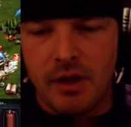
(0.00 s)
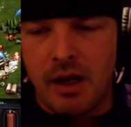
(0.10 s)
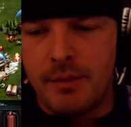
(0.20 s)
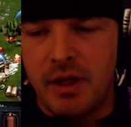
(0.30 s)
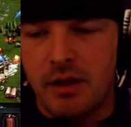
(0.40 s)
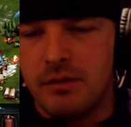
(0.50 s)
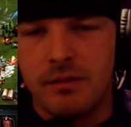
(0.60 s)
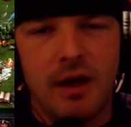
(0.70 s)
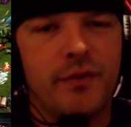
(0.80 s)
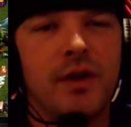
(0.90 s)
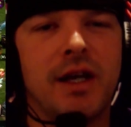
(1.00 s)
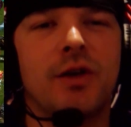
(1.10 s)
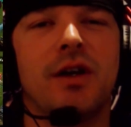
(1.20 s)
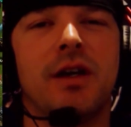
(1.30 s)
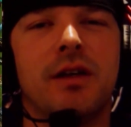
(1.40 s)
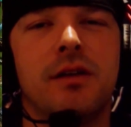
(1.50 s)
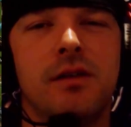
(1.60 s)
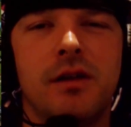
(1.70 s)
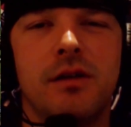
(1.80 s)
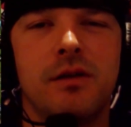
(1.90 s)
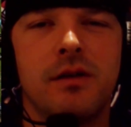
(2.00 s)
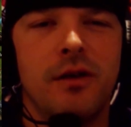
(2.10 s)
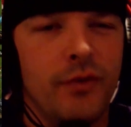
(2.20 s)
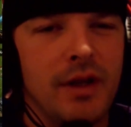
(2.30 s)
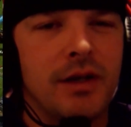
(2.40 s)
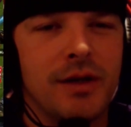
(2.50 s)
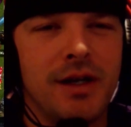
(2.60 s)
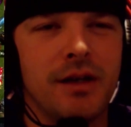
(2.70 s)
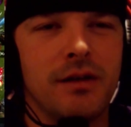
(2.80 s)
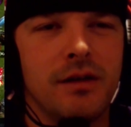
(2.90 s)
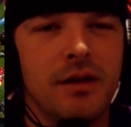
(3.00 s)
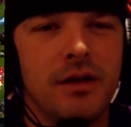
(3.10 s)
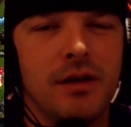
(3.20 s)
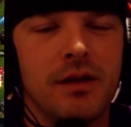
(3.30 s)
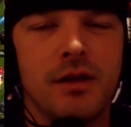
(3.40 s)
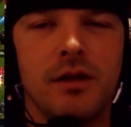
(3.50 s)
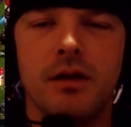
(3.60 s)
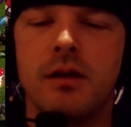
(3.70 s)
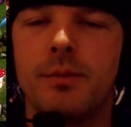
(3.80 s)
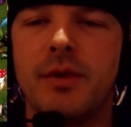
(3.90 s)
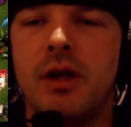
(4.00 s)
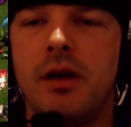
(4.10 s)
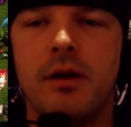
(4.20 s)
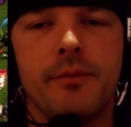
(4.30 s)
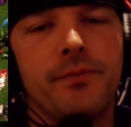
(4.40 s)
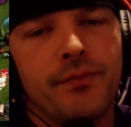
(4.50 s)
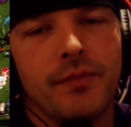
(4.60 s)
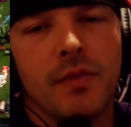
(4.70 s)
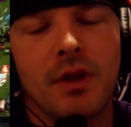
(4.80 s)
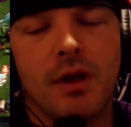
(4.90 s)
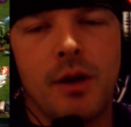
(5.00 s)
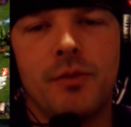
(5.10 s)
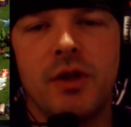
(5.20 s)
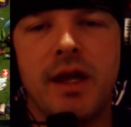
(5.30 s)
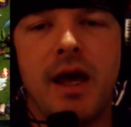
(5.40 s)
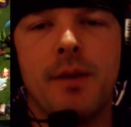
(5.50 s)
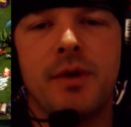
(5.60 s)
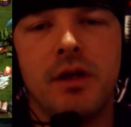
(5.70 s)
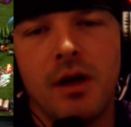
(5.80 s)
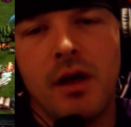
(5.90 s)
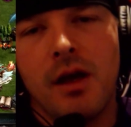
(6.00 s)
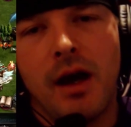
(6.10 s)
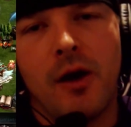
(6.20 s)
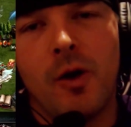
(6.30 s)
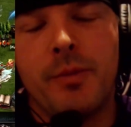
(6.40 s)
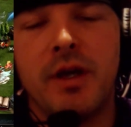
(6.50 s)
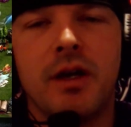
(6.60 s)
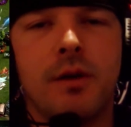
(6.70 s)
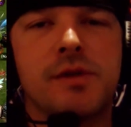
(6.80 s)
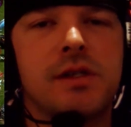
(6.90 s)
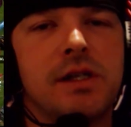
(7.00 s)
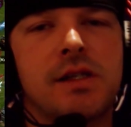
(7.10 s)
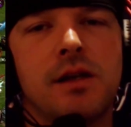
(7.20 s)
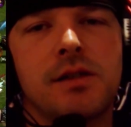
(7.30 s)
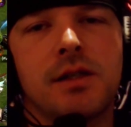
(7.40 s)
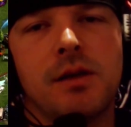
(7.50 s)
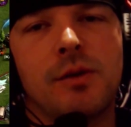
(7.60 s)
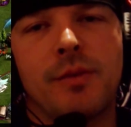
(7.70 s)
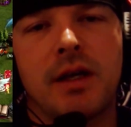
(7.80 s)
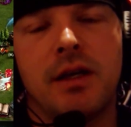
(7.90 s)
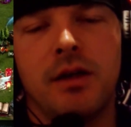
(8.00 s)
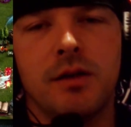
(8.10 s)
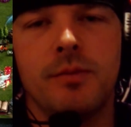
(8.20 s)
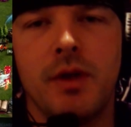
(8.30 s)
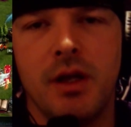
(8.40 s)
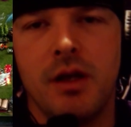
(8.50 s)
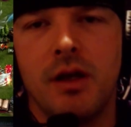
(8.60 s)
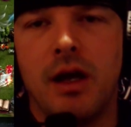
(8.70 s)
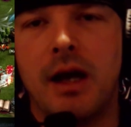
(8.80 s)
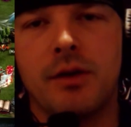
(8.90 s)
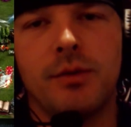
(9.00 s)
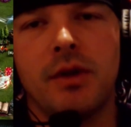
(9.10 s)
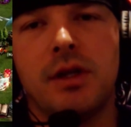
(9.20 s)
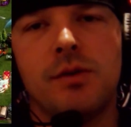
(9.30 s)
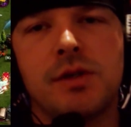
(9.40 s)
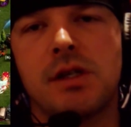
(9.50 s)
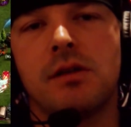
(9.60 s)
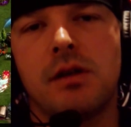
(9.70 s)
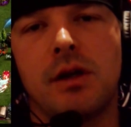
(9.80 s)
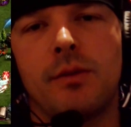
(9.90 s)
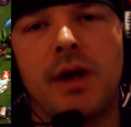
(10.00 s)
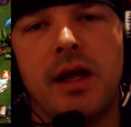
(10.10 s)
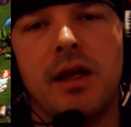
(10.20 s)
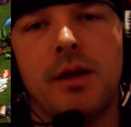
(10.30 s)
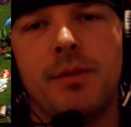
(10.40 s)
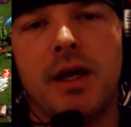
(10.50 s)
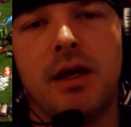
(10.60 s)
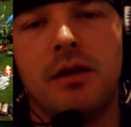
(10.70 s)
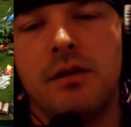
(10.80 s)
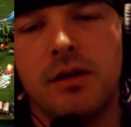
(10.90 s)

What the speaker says: I mean, I feel like crying, I feel like crying, but I'm really happy. I hope he decides to come to my kingdom. I could really use a right hand man.